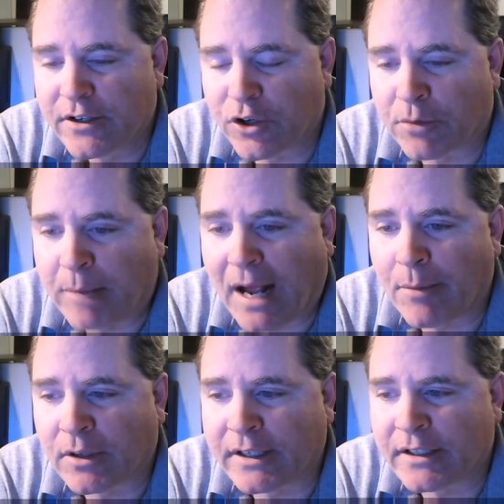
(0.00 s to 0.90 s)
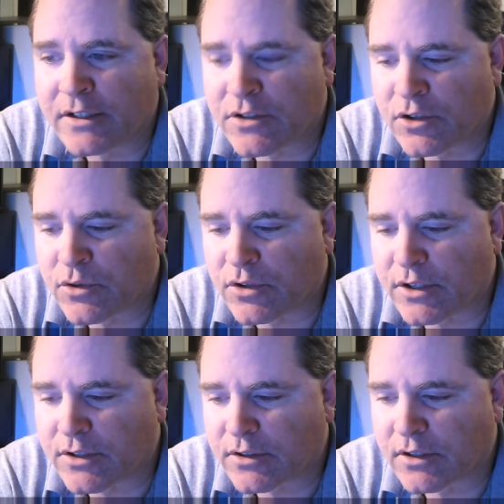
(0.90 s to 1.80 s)
your babbling is
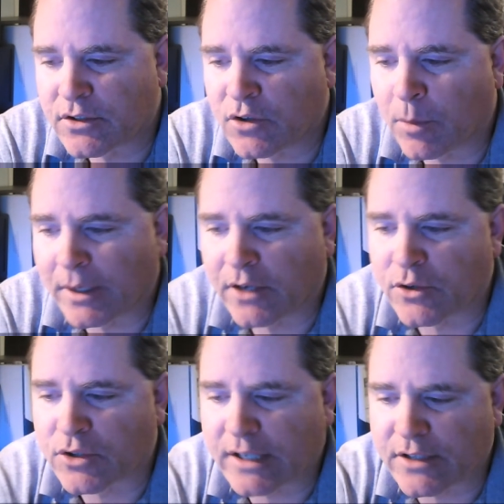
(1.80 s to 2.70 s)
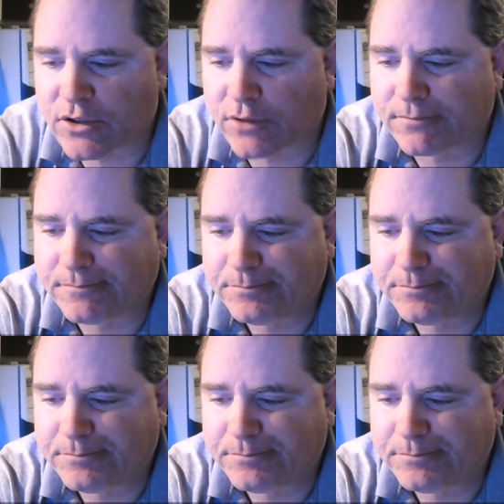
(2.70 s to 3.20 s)
useless because nobody understands you.